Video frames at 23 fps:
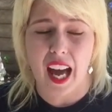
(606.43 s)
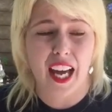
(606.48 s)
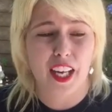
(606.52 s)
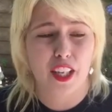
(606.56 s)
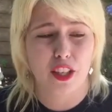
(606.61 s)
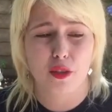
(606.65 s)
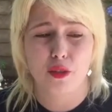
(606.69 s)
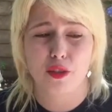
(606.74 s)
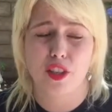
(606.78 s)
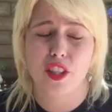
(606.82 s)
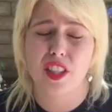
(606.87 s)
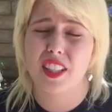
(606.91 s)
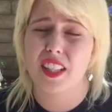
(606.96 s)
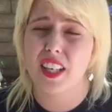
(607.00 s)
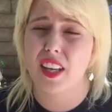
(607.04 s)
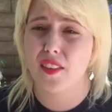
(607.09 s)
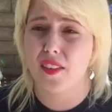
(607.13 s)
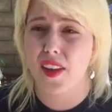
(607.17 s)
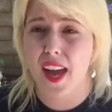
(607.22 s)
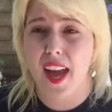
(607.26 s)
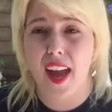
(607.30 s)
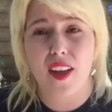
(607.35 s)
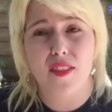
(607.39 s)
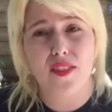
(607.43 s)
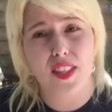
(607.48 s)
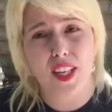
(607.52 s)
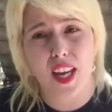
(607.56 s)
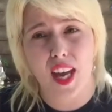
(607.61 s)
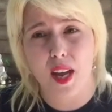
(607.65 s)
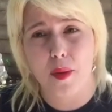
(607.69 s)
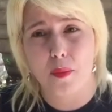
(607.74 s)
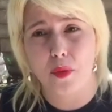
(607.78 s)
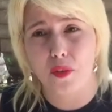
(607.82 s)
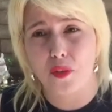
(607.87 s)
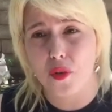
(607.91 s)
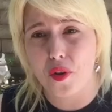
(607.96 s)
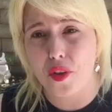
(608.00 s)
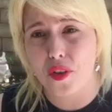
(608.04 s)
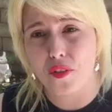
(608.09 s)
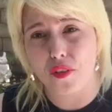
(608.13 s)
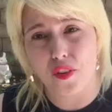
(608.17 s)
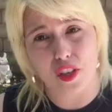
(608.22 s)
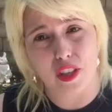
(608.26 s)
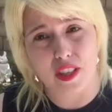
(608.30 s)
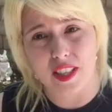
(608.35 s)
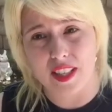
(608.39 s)
I usually, if I have time before the
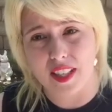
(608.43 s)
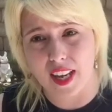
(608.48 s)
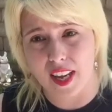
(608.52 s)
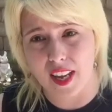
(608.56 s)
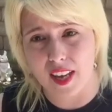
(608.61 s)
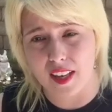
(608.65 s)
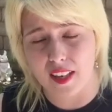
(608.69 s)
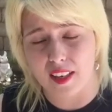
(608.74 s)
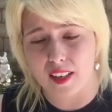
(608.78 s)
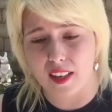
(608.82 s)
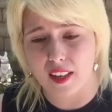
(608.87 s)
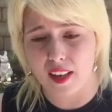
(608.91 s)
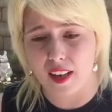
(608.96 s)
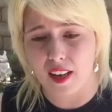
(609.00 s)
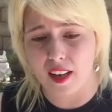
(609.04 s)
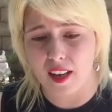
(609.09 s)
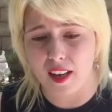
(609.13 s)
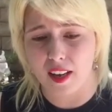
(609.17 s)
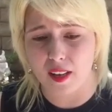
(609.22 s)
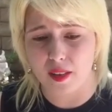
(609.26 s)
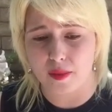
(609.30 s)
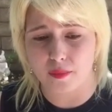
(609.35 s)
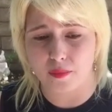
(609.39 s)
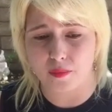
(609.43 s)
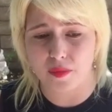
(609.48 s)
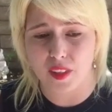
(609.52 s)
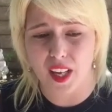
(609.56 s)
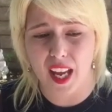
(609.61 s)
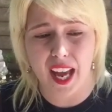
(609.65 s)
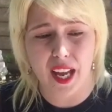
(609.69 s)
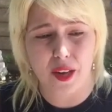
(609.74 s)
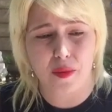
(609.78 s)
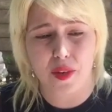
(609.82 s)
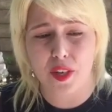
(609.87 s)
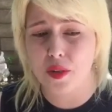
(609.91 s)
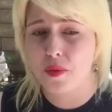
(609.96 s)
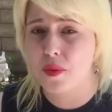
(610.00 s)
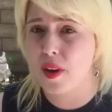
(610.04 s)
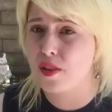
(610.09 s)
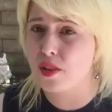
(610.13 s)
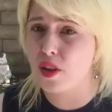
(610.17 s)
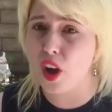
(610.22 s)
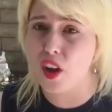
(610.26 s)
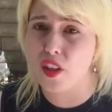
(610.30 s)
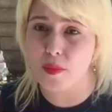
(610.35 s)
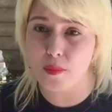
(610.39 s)
first set, I run
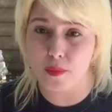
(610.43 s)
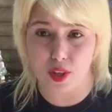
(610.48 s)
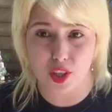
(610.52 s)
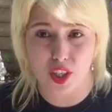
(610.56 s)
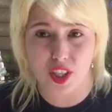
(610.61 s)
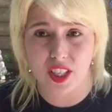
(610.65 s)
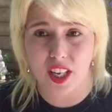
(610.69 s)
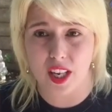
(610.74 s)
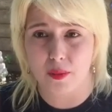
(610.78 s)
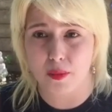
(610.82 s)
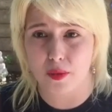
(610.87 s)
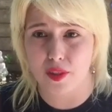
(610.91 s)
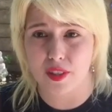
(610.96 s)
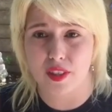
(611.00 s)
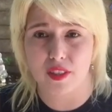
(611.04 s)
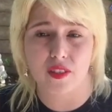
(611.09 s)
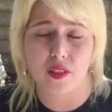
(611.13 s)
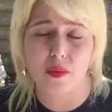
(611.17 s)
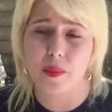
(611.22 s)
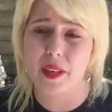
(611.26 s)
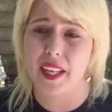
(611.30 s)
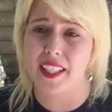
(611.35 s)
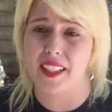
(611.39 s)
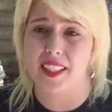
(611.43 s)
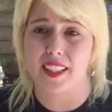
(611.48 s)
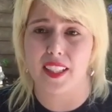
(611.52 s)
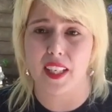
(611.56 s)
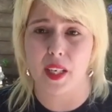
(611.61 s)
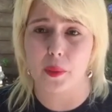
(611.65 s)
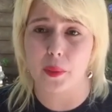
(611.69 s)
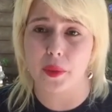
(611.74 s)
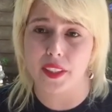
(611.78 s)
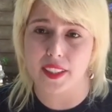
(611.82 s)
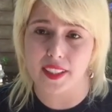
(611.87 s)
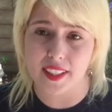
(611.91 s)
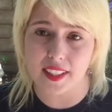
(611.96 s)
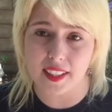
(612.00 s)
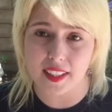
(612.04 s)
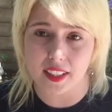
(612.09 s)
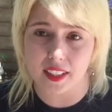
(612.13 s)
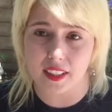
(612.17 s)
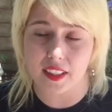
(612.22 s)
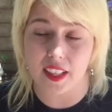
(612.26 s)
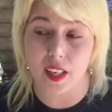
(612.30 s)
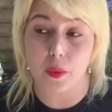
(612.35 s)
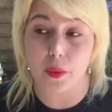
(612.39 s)
around to all the merch tables of the bands that I want to
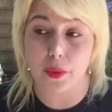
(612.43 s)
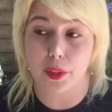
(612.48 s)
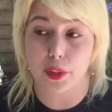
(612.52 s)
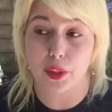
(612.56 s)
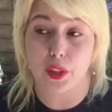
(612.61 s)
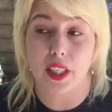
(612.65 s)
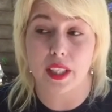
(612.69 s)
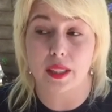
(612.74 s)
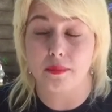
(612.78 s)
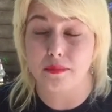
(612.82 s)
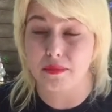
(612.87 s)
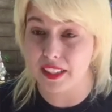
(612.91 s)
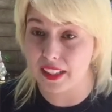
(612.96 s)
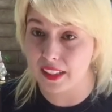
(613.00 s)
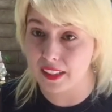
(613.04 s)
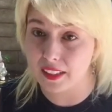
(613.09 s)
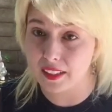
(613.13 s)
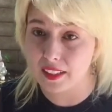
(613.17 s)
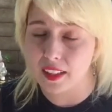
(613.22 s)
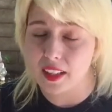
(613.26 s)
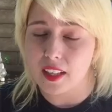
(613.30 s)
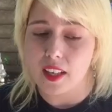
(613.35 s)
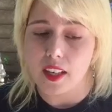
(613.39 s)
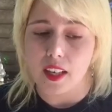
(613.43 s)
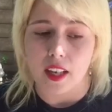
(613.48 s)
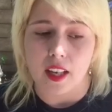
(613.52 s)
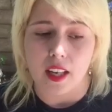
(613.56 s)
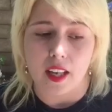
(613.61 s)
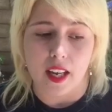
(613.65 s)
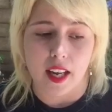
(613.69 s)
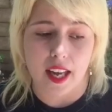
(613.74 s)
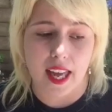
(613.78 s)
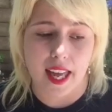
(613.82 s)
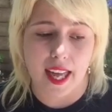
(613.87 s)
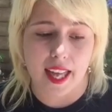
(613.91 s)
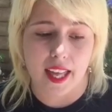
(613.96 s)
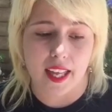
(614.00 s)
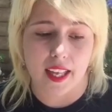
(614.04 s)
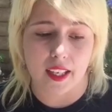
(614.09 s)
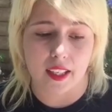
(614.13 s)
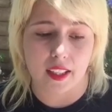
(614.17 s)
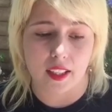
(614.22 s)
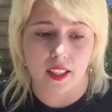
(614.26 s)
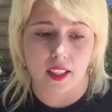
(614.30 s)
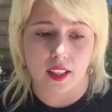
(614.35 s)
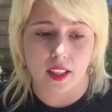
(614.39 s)
see, that I want to try to meet,
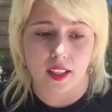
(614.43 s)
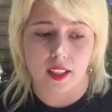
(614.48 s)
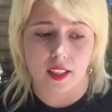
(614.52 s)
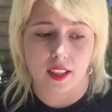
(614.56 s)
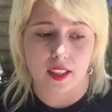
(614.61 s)
and,